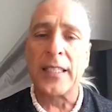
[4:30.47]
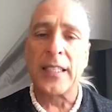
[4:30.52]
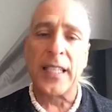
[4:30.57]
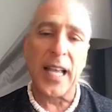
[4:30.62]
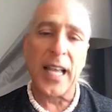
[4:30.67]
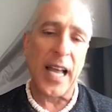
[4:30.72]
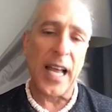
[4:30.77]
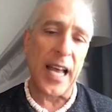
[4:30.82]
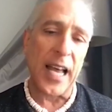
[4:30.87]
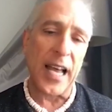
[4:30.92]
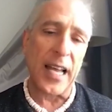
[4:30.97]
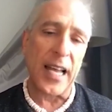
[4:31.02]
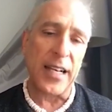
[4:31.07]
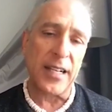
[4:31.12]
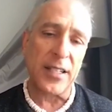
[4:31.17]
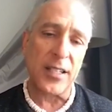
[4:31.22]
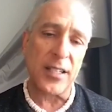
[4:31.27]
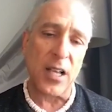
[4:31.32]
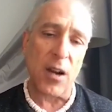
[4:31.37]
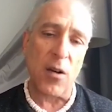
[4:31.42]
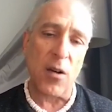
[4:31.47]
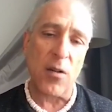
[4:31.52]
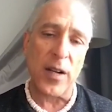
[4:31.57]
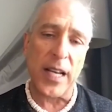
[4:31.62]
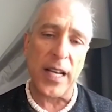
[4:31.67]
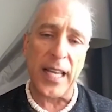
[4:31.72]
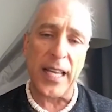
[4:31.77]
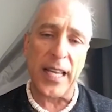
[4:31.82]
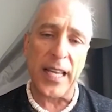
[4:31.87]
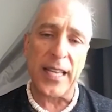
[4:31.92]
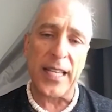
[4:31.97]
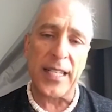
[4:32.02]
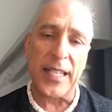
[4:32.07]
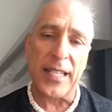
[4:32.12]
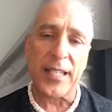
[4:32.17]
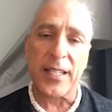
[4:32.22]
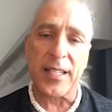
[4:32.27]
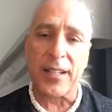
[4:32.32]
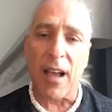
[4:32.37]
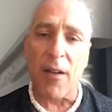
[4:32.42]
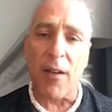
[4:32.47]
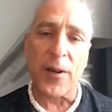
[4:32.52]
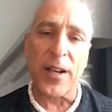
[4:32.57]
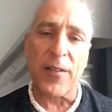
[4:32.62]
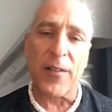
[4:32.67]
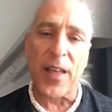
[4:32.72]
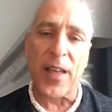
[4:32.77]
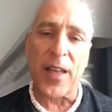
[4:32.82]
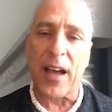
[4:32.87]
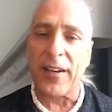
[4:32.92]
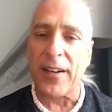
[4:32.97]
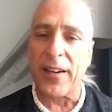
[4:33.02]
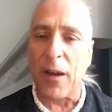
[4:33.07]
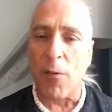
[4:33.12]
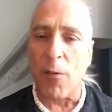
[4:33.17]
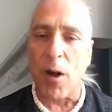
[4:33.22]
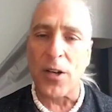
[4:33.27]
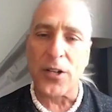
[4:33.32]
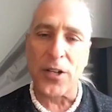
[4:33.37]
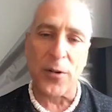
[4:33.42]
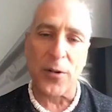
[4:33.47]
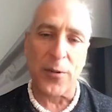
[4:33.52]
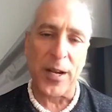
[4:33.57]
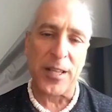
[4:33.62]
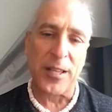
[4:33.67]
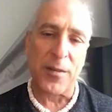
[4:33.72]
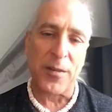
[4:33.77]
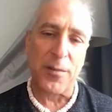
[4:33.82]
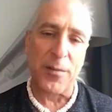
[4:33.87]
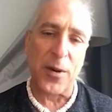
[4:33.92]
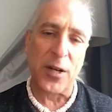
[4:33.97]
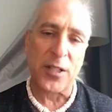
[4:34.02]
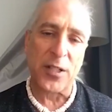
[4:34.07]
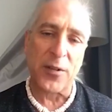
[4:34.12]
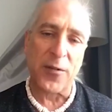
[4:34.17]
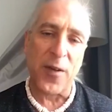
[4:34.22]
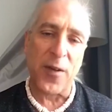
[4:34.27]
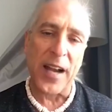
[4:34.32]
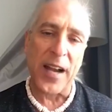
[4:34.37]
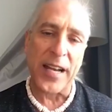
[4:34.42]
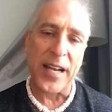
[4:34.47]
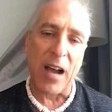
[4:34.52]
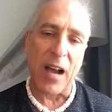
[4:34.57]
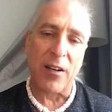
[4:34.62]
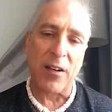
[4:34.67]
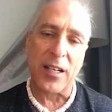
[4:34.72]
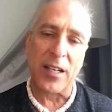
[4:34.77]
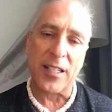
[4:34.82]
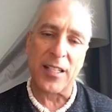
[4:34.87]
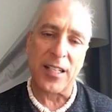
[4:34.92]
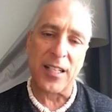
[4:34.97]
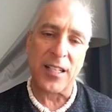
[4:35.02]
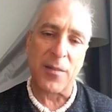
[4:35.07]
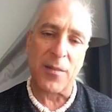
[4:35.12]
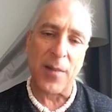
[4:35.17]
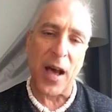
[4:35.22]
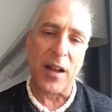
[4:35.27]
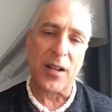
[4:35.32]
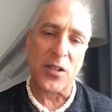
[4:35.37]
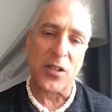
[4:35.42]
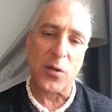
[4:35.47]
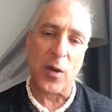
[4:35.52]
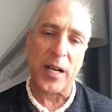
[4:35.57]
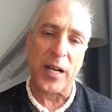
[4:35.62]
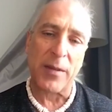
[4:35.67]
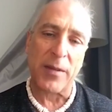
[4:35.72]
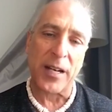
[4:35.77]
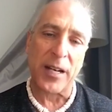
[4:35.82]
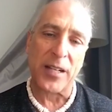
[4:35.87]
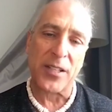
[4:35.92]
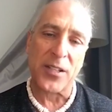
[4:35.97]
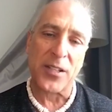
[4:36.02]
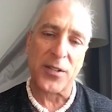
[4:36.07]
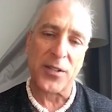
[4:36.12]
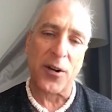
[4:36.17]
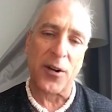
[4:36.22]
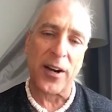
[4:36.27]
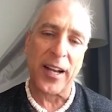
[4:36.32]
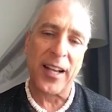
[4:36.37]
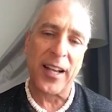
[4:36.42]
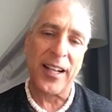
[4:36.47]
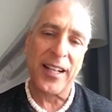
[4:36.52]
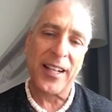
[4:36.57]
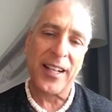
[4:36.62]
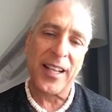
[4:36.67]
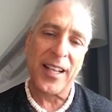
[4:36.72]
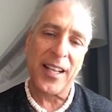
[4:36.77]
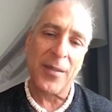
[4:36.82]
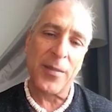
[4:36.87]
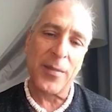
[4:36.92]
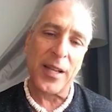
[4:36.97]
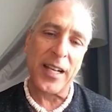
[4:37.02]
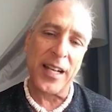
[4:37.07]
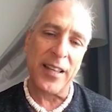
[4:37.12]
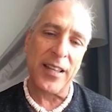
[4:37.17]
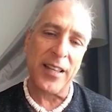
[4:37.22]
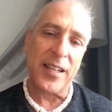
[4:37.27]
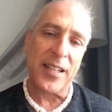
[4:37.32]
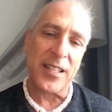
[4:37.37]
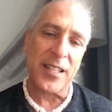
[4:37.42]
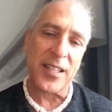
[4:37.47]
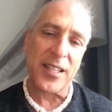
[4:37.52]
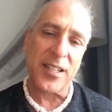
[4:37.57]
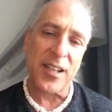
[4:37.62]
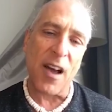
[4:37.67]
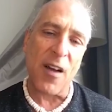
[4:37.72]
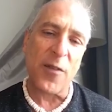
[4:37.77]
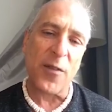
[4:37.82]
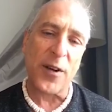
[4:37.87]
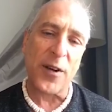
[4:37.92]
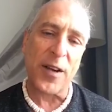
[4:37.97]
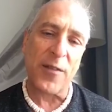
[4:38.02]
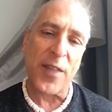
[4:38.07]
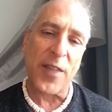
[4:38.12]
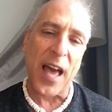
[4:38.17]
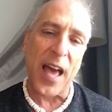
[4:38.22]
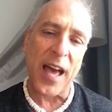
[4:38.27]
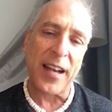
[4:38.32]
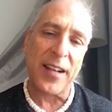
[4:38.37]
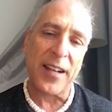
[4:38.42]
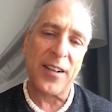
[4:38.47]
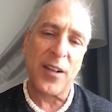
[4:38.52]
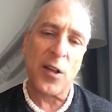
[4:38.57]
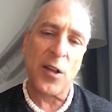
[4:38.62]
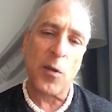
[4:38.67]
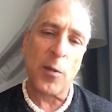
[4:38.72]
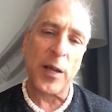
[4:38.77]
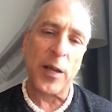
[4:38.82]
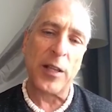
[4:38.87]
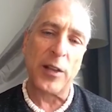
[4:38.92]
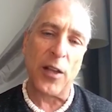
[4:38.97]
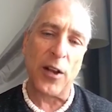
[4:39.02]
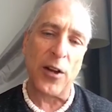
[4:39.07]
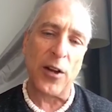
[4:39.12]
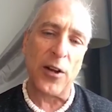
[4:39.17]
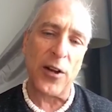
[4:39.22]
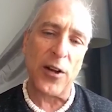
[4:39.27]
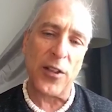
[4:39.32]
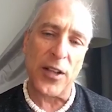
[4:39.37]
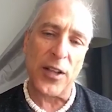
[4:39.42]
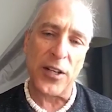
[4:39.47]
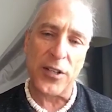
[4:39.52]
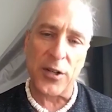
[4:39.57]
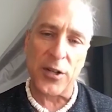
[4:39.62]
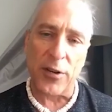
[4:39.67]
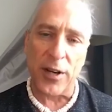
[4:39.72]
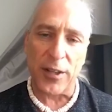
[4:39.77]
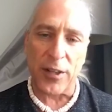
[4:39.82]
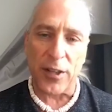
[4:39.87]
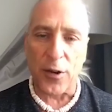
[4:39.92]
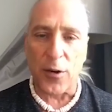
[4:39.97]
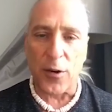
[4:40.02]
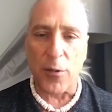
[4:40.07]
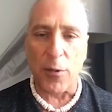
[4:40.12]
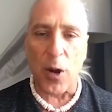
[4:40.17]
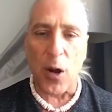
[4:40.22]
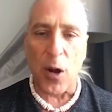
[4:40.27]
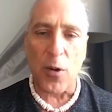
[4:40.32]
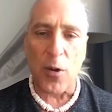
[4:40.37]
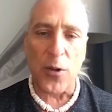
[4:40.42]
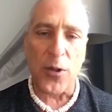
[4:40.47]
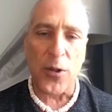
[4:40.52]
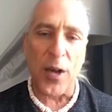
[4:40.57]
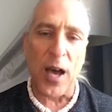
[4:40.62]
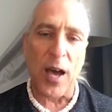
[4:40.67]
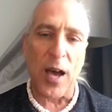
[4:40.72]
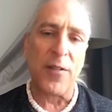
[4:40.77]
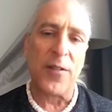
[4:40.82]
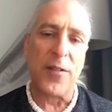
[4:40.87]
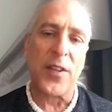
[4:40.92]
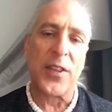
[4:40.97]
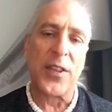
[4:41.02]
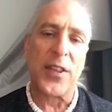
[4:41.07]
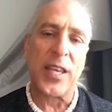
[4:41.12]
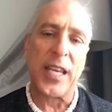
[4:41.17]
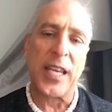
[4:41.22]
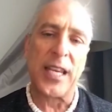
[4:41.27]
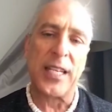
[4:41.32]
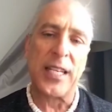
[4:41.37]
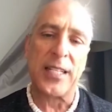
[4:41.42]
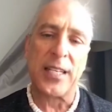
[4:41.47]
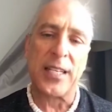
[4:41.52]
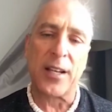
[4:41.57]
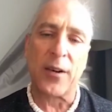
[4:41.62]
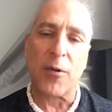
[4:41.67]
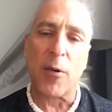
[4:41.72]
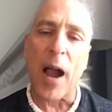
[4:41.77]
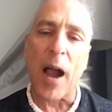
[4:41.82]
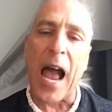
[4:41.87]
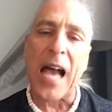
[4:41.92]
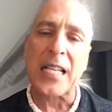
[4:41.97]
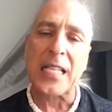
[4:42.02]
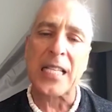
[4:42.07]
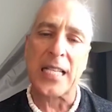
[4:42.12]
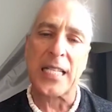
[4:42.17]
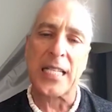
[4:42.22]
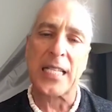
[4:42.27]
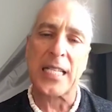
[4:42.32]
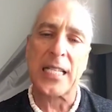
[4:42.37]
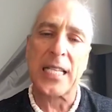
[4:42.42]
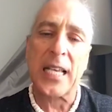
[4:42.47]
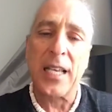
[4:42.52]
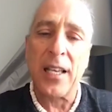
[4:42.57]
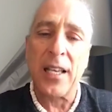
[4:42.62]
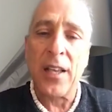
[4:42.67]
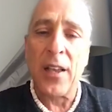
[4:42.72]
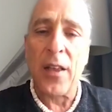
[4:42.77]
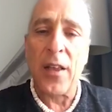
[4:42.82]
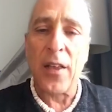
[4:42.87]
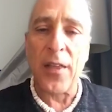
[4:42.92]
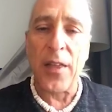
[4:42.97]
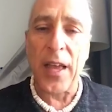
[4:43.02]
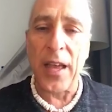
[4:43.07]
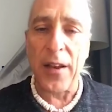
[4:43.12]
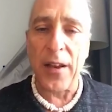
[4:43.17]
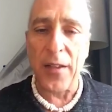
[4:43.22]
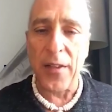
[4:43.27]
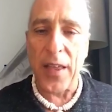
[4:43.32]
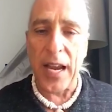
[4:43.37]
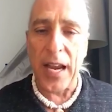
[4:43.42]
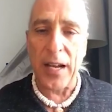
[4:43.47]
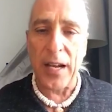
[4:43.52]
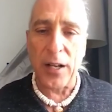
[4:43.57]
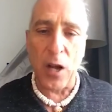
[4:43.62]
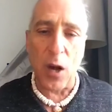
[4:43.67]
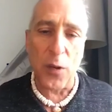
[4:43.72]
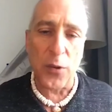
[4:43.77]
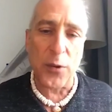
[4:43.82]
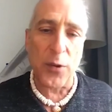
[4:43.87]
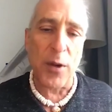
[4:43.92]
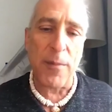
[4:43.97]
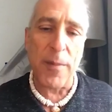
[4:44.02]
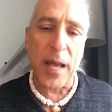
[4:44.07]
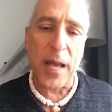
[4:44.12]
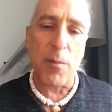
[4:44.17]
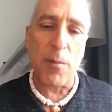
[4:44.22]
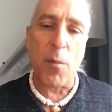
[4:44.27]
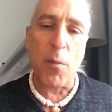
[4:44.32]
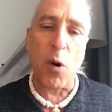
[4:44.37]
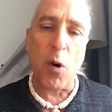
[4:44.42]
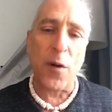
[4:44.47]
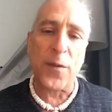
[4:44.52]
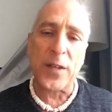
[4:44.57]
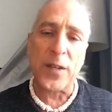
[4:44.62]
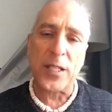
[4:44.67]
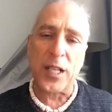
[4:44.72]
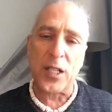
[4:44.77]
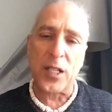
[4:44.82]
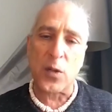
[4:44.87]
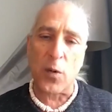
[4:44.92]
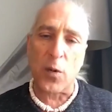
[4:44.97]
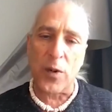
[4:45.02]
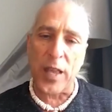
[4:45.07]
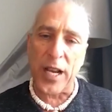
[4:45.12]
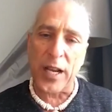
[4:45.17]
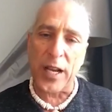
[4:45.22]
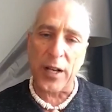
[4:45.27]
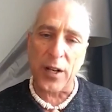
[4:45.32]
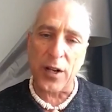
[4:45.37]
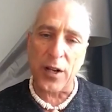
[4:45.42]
And so in the discovery of that, and I want you to read the book to find out because it's about a 20-minute story. But in the discovery of that, we learned that during the growth of these grasses, that they go through a metamorphosis where they